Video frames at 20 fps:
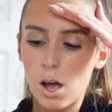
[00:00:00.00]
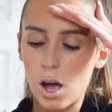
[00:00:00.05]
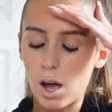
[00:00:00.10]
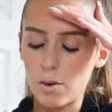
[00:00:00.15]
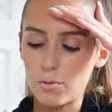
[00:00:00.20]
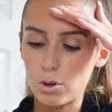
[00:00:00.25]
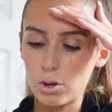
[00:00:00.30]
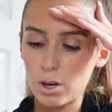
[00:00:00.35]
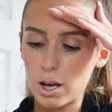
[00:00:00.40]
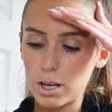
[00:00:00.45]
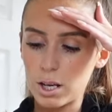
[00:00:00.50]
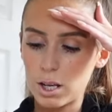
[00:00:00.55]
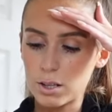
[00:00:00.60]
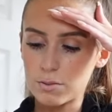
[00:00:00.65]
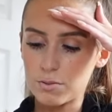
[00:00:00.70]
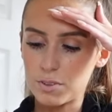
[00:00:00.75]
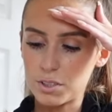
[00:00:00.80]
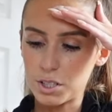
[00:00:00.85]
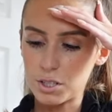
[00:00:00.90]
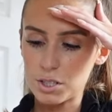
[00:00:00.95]
I've not got any
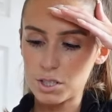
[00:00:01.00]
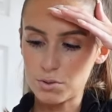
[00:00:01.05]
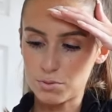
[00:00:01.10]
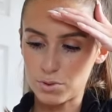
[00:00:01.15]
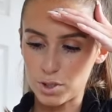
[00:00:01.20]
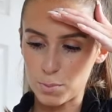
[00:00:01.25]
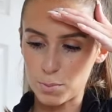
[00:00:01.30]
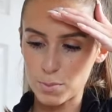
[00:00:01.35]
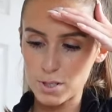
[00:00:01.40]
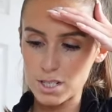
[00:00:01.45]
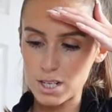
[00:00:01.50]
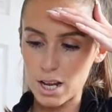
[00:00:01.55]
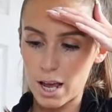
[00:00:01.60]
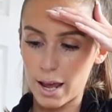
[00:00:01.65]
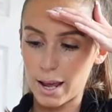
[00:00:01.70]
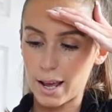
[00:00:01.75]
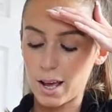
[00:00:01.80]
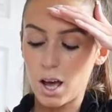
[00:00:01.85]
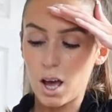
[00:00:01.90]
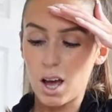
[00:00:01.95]
other videos to film
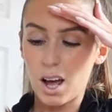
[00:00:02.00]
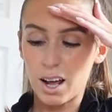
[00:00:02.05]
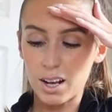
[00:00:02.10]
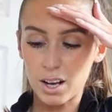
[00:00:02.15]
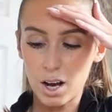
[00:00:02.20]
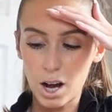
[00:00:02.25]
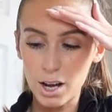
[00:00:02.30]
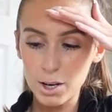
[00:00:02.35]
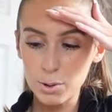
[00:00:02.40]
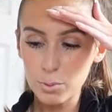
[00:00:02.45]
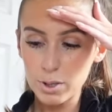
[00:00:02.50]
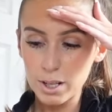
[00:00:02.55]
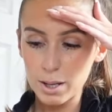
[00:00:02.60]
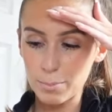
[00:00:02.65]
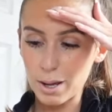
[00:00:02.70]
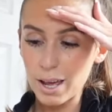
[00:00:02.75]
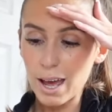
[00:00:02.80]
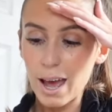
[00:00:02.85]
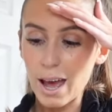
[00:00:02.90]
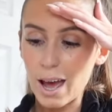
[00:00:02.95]
today. Kind of want to get
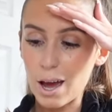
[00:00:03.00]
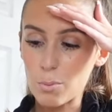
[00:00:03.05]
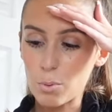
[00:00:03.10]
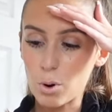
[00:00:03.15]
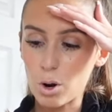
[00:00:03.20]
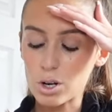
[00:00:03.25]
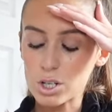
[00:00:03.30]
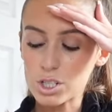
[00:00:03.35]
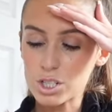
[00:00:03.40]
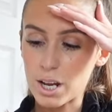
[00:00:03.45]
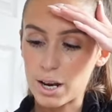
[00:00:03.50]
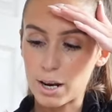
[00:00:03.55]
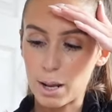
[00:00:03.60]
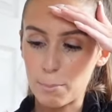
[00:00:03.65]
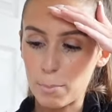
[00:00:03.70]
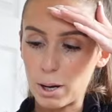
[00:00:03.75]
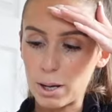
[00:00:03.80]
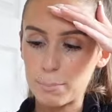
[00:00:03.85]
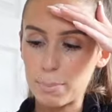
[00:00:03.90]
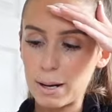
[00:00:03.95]
my hair washed, and I
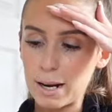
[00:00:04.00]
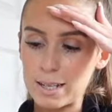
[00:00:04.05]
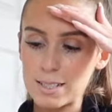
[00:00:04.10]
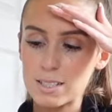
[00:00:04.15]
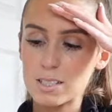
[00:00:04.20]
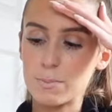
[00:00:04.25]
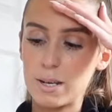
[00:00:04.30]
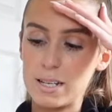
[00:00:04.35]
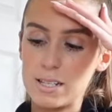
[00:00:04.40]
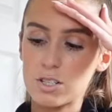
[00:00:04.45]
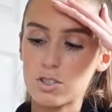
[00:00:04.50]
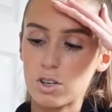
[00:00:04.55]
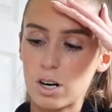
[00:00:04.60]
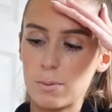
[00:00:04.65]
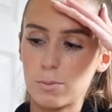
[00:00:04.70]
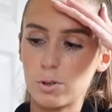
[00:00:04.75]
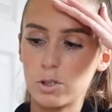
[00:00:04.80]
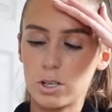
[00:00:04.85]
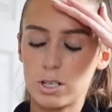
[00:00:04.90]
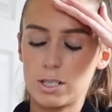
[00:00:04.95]
might plan some
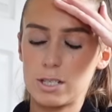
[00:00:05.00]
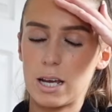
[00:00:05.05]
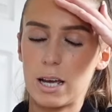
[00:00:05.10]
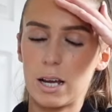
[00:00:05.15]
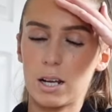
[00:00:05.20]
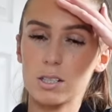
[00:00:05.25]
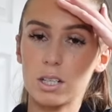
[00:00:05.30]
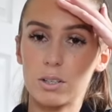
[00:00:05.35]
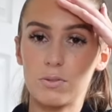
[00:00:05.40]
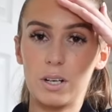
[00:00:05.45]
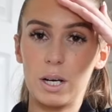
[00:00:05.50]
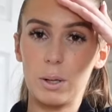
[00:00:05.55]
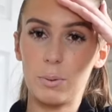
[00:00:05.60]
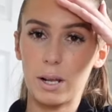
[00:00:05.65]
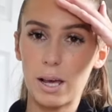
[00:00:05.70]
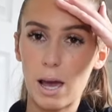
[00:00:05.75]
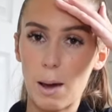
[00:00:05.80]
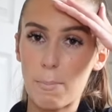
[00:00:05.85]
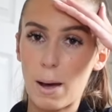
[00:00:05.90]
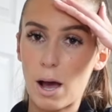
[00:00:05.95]
Instagram content because I really want
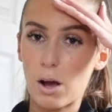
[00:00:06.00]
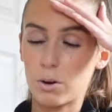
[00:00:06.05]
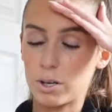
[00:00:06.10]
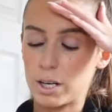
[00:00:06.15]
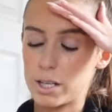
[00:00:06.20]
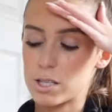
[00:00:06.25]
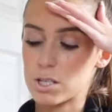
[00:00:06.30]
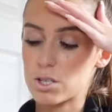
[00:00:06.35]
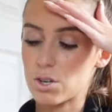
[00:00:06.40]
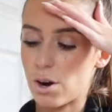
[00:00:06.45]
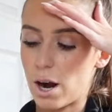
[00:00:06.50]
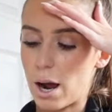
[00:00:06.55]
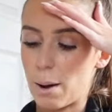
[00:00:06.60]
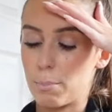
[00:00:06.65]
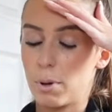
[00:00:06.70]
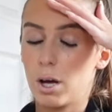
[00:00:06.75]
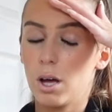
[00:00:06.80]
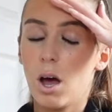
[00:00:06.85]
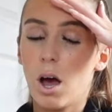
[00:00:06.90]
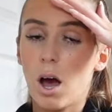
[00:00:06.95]
to get back on
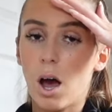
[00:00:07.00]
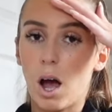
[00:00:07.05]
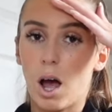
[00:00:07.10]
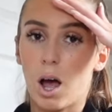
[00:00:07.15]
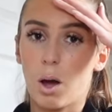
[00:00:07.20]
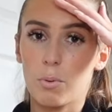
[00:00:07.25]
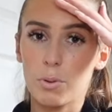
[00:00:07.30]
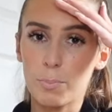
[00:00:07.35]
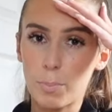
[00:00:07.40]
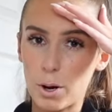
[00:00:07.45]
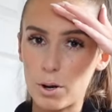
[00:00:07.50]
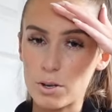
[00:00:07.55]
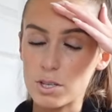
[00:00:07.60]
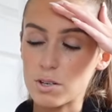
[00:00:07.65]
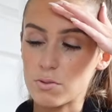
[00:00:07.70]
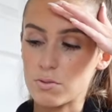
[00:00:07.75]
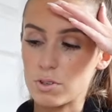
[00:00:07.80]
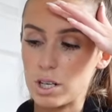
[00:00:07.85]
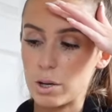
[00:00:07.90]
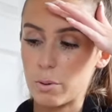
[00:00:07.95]
Instagram with
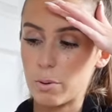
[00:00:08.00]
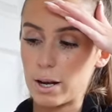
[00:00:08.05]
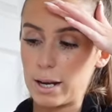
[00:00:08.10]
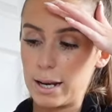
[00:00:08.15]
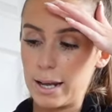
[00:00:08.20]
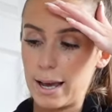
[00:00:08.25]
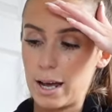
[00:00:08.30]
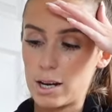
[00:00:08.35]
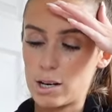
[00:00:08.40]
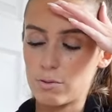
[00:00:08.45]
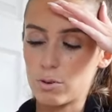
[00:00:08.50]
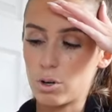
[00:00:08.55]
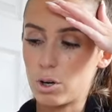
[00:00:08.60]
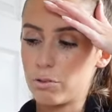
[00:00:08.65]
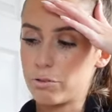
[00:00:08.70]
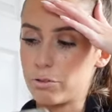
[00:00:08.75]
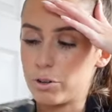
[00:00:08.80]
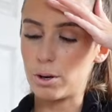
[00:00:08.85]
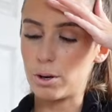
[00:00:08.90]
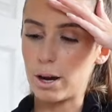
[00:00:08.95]
posting frequently, and I've got
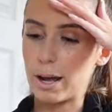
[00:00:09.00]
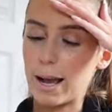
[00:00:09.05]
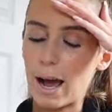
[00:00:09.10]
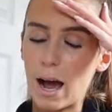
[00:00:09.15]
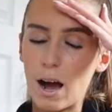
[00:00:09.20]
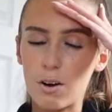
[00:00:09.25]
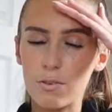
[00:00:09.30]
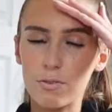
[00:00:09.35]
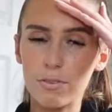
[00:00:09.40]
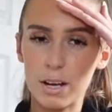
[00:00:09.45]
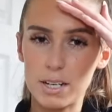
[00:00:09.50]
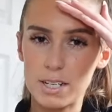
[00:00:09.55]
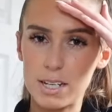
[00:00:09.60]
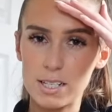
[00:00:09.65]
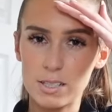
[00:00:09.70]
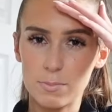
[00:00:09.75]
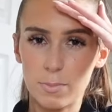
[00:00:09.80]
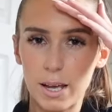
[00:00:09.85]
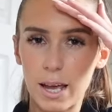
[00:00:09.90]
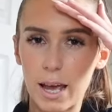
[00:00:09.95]
a like outfit
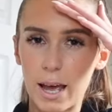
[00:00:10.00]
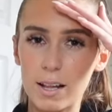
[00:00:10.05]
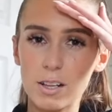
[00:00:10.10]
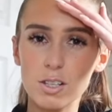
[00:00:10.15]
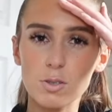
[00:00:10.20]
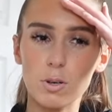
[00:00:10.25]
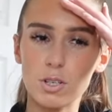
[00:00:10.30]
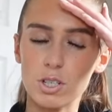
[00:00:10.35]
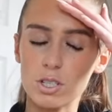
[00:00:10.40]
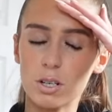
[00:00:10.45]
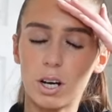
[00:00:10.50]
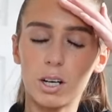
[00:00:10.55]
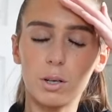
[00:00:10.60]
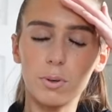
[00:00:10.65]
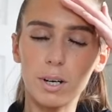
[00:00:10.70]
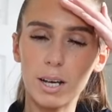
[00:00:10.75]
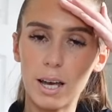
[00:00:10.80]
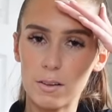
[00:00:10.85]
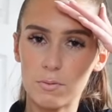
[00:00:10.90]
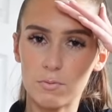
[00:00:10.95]
ideas in my head, so I just kind of
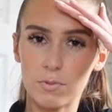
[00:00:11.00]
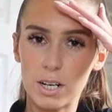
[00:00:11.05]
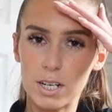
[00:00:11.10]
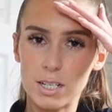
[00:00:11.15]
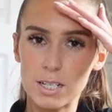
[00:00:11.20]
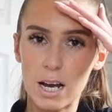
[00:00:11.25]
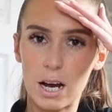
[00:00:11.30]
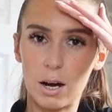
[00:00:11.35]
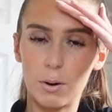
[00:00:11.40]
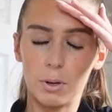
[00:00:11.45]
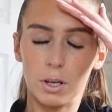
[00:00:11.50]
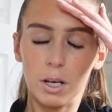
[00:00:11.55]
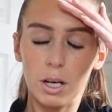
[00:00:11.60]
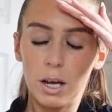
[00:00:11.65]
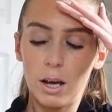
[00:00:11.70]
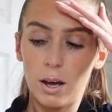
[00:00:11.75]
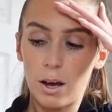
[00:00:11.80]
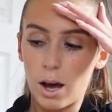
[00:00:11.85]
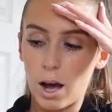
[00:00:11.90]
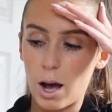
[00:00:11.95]
want to get them written down
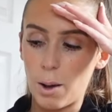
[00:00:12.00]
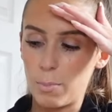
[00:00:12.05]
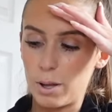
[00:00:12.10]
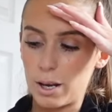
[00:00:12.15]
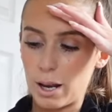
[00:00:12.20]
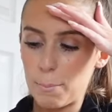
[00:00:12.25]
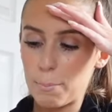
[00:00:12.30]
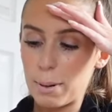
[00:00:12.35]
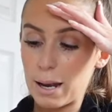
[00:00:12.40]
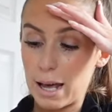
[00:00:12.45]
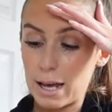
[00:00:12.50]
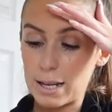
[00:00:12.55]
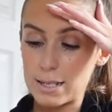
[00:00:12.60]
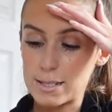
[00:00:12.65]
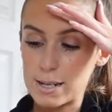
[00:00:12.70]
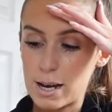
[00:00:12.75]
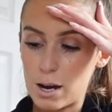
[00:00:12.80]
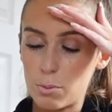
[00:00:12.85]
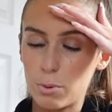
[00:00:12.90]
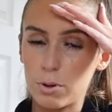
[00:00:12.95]
and like
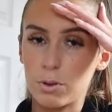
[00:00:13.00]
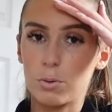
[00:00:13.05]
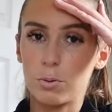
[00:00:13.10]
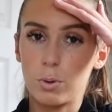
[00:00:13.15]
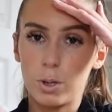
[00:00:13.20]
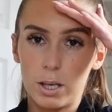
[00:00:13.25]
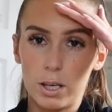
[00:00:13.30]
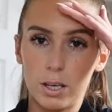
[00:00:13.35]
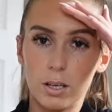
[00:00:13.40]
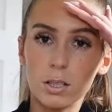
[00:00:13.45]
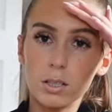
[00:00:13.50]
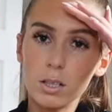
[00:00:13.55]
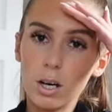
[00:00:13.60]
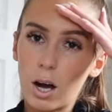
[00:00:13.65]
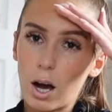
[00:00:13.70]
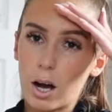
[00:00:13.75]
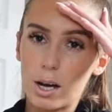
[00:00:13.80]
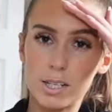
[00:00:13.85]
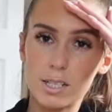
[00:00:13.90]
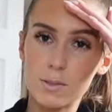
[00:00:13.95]
planned out with all the
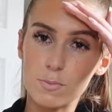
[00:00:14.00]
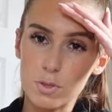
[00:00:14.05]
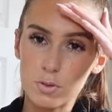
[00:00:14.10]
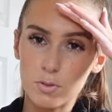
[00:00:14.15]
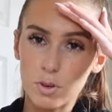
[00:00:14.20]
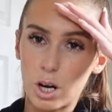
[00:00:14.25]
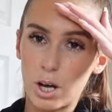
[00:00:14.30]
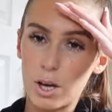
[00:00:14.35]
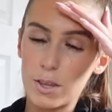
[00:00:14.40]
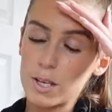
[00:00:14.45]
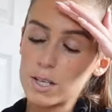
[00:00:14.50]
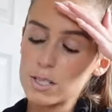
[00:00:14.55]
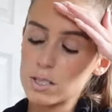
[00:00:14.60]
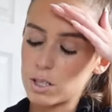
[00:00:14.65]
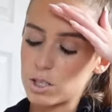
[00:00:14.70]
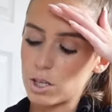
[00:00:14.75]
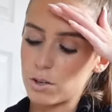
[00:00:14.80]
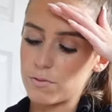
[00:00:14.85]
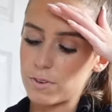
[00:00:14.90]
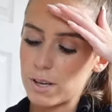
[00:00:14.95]
items of clothing so
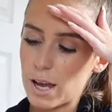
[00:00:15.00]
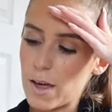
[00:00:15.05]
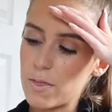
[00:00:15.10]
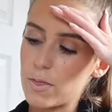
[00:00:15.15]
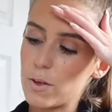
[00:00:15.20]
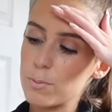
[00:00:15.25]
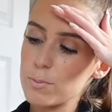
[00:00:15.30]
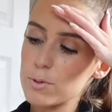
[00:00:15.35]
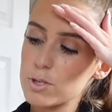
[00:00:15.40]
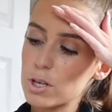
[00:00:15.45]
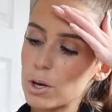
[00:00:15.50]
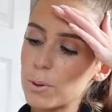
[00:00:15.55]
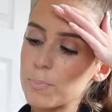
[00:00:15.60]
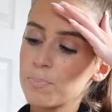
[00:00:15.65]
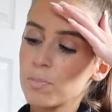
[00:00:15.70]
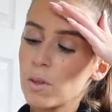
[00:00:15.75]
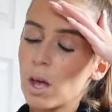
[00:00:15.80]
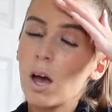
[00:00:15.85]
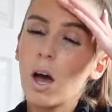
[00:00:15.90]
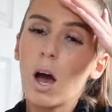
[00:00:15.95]
I don't forget them. So
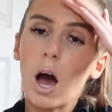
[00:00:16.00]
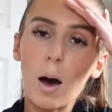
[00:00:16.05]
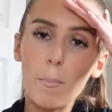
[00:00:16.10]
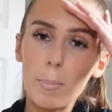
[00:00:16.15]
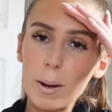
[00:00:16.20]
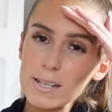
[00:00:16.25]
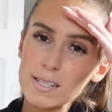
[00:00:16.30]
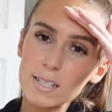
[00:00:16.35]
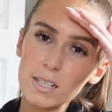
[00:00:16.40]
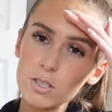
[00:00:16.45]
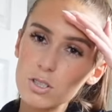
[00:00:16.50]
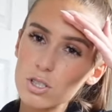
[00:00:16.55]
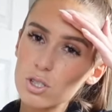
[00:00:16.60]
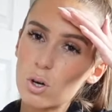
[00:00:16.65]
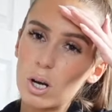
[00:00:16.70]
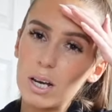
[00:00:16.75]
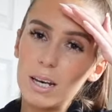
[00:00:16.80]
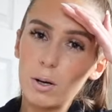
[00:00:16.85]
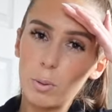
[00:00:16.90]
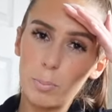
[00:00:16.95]
I basically just
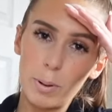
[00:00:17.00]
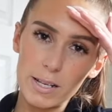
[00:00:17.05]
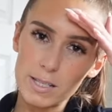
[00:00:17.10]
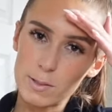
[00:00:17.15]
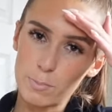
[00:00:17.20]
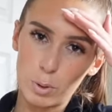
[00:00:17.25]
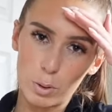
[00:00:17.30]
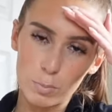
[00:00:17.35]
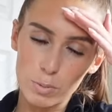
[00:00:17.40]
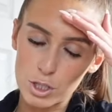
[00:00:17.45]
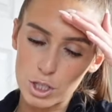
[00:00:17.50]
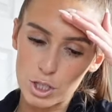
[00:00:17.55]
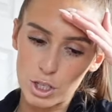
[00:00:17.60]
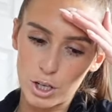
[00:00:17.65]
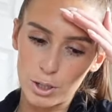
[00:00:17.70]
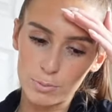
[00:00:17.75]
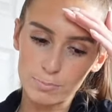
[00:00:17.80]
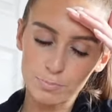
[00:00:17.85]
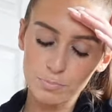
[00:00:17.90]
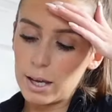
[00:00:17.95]
got little bits and bobs to
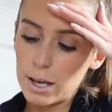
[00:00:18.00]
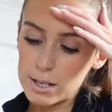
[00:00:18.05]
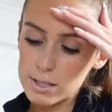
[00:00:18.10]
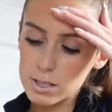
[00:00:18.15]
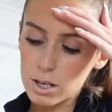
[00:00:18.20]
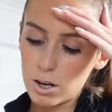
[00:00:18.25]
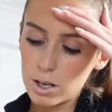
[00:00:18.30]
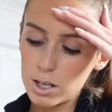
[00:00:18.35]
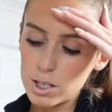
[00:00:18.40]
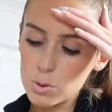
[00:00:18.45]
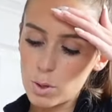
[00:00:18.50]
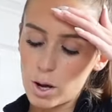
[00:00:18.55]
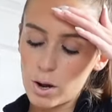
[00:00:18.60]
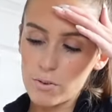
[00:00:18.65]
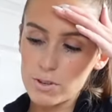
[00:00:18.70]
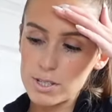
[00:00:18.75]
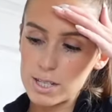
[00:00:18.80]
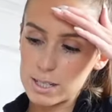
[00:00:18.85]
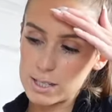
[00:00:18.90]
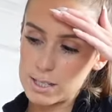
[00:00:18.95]
do. It is currently
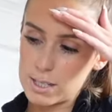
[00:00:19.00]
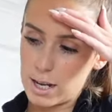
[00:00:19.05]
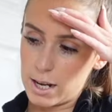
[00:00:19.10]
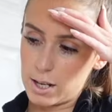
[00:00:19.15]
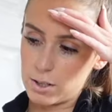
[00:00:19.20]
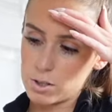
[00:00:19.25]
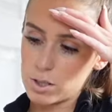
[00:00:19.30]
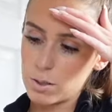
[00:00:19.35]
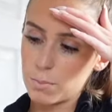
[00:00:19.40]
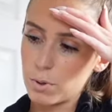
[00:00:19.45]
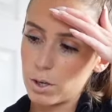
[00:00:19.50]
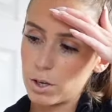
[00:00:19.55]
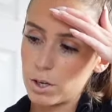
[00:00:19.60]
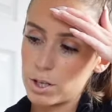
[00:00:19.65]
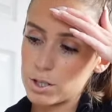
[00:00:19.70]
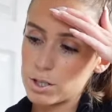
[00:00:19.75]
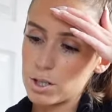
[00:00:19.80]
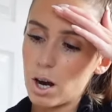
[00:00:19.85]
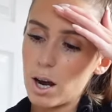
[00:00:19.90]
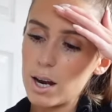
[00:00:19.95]
12:16, so I'm
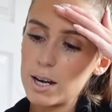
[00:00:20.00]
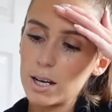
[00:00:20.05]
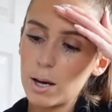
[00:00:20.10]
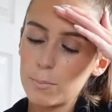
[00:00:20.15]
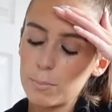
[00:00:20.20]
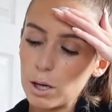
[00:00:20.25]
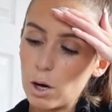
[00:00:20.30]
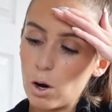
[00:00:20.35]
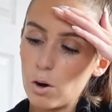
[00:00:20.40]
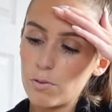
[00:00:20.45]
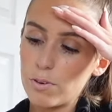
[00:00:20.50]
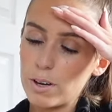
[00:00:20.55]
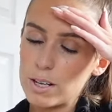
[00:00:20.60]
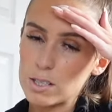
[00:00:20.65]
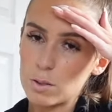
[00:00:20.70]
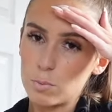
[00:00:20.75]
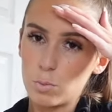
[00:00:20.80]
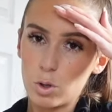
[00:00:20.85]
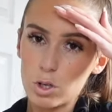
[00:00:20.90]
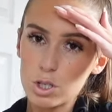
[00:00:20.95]
gonna tidy up my
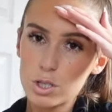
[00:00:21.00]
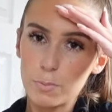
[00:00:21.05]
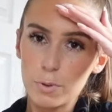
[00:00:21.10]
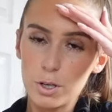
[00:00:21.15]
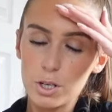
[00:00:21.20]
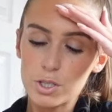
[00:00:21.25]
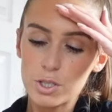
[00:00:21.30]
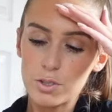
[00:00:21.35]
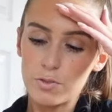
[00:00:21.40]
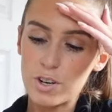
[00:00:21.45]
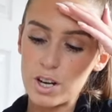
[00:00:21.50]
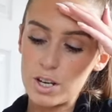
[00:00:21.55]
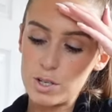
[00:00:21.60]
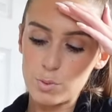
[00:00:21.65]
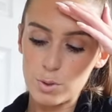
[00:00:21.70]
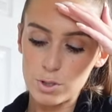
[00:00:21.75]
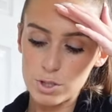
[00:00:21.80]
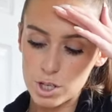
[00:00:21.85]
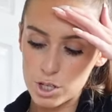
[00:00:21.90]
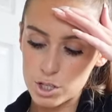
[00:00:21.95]
office and watch some YouTube videos
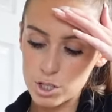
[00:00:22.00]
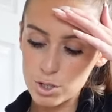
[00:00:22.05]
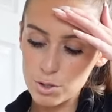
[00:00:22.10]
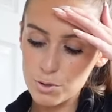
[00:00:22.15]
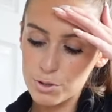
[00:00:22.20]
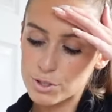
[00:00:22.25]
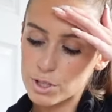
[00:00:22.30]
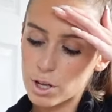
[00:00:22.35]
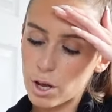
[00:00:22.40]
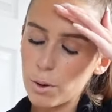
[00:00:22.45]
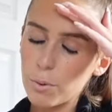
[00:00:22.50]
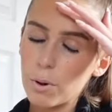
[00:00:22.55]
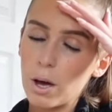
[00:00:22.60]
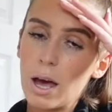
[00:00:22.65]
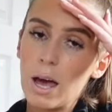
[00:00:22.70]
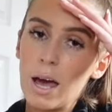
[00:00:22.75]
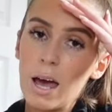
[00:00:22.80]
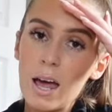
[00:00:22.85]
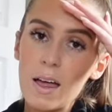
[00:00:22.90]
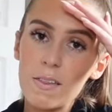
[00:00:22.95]
whilst I do so.
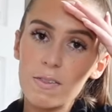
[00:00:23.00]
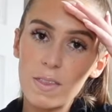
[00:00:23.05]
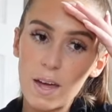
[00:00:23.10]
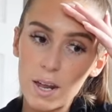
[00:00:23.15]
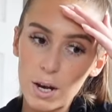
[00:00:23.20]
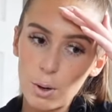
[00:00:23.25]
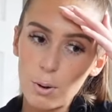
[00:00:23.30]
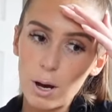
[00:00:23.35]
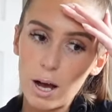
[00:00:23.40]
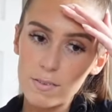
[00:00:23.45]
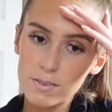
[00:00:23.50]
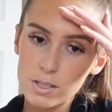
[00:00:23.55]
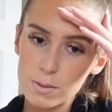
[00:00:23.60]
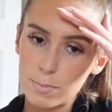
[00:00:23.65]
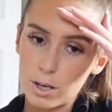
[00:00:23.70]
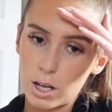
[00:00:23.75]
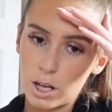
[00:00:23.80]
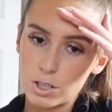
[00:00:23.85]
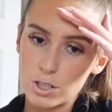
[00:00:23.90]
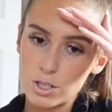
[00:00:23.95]
Then I'll have some
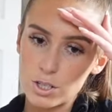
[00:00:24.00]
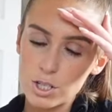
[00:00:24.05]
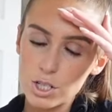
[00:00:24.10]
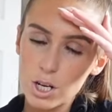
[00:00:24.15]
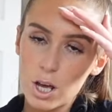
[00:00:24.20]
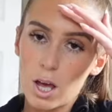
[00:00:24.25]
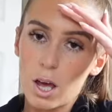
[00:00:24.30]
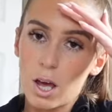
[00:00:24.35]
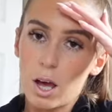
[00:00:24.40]
lunch.